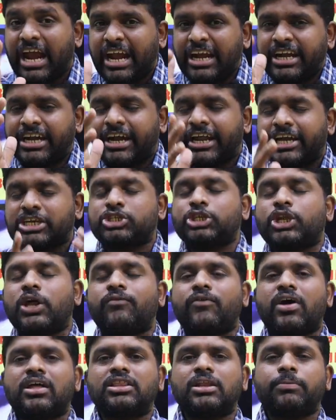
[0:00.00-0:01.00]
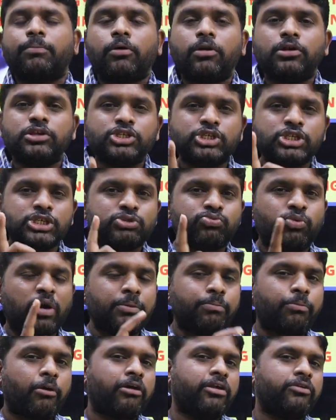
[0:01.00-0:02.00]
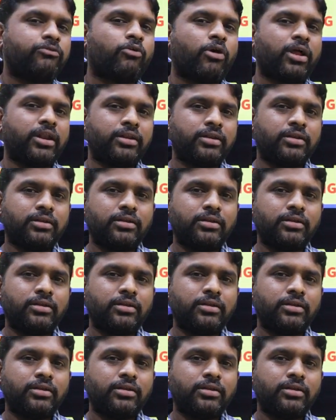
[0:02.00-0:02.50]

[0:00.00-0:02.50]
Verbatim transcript: The introduction of anthropology is 1.1,